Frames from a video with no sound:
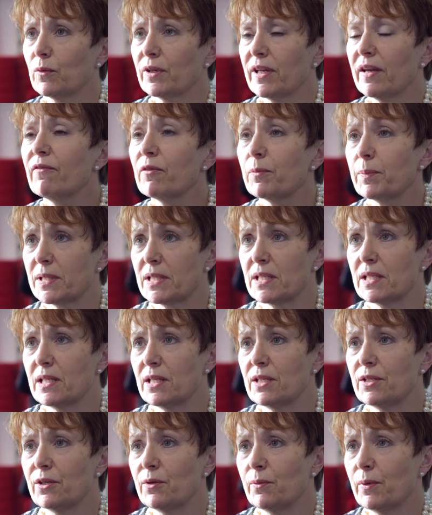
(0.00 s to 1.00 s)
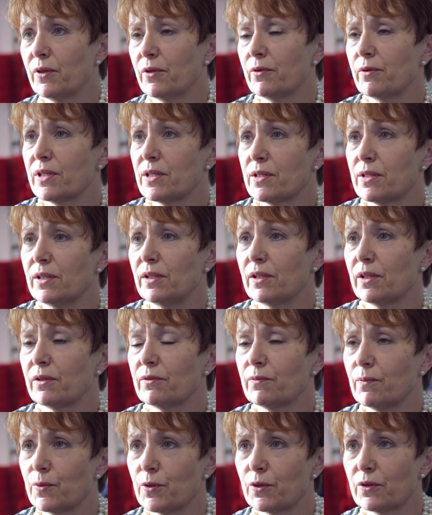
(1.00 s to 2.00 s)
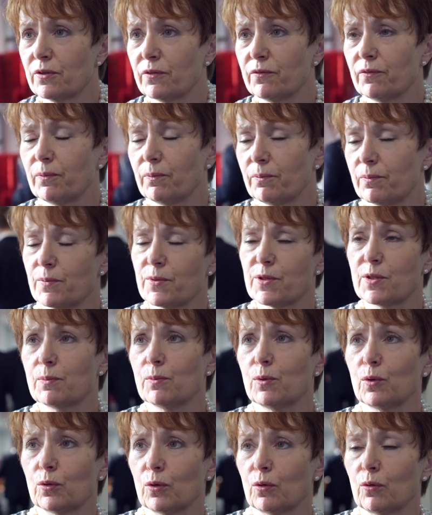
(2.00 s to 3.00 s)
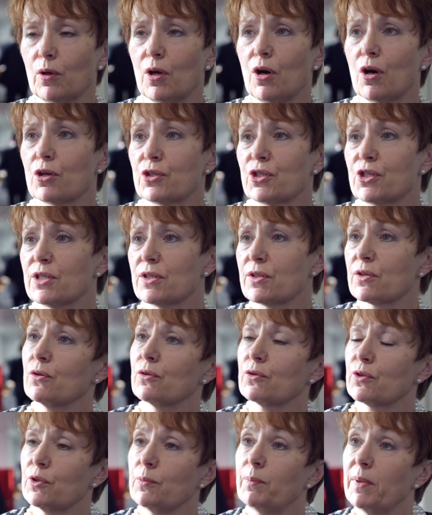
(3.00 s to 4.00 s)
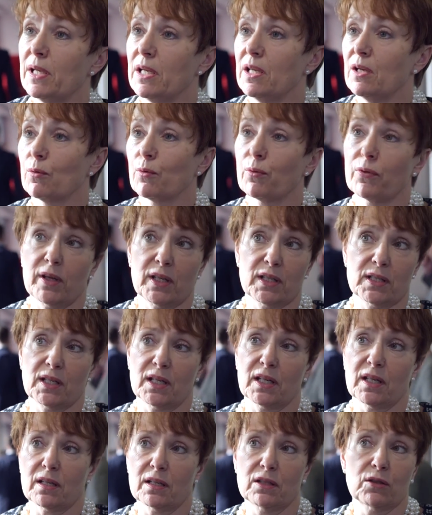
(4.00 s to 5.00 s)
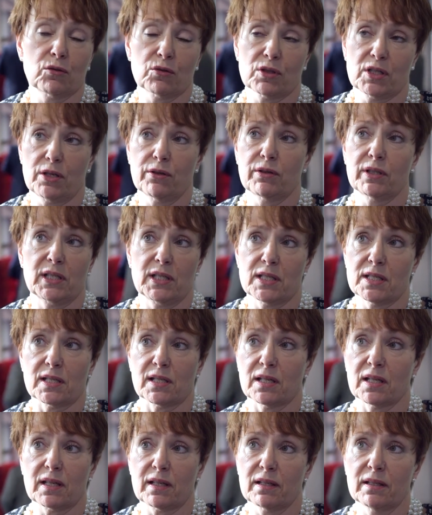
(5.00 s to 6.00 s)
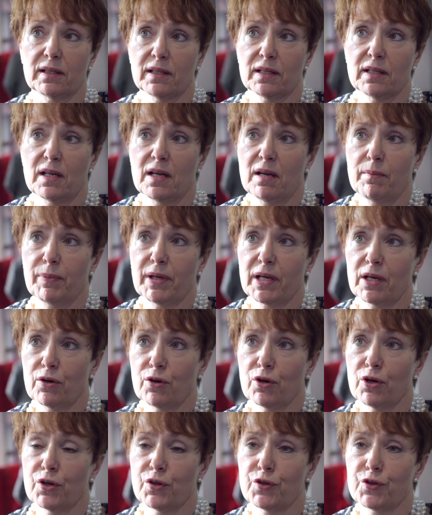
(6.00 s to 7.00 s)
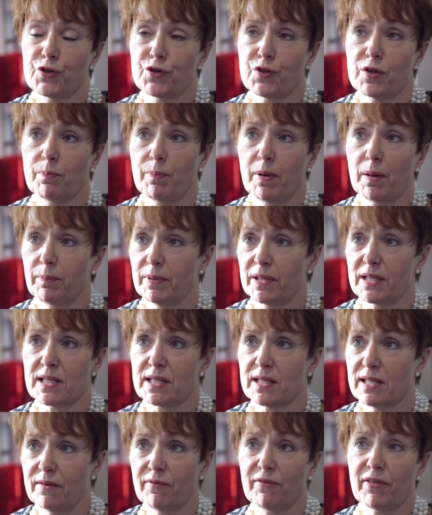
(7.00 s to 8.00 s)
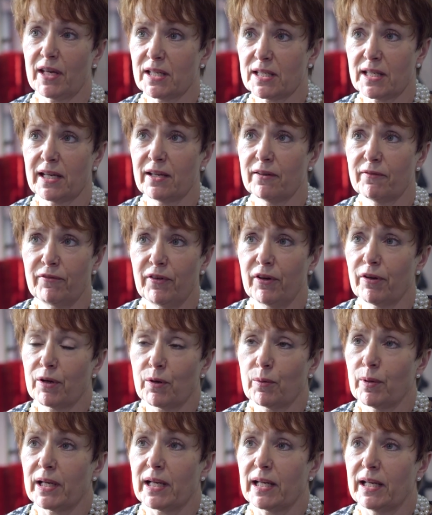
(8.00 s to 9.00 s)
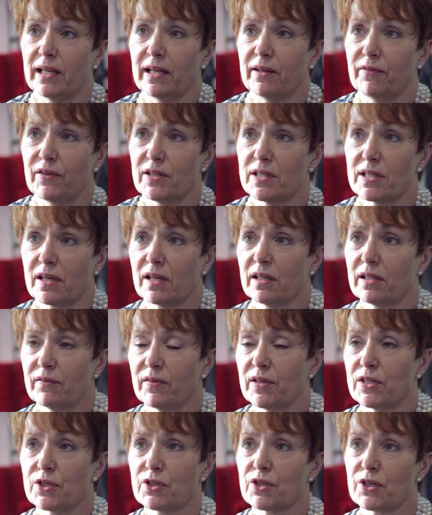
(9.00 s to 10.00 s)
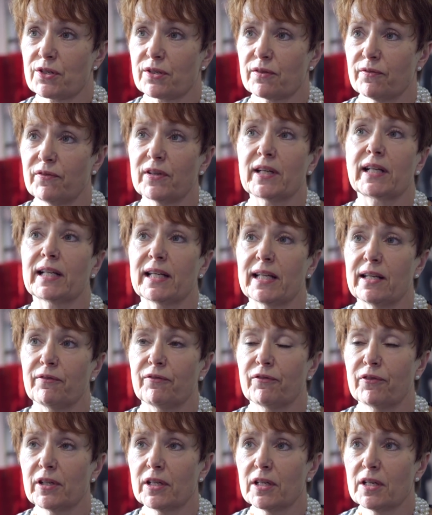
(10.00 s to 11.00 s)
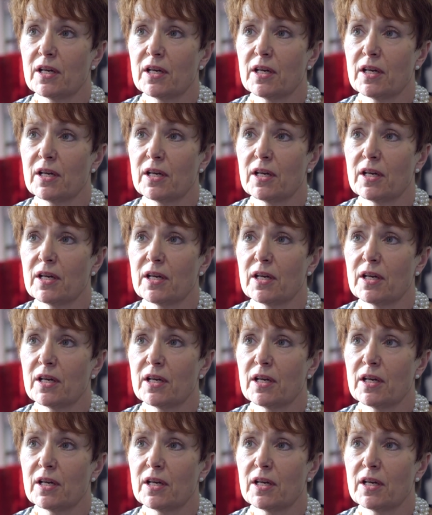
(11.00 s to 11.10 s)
Whatever businesses do, whether it's, you know, sort of small or large, it's got to be authentic and not tokenistic, because the public sniff that out very quickly if it's kind of, it's just a fig leaf.